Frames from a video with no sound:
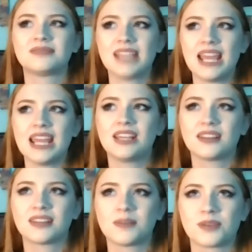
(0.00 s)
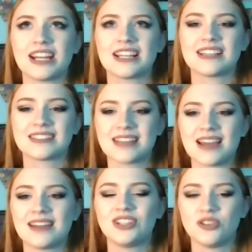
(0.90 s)
take the breaks
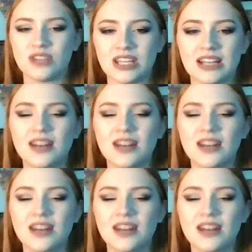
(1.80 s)
that you need,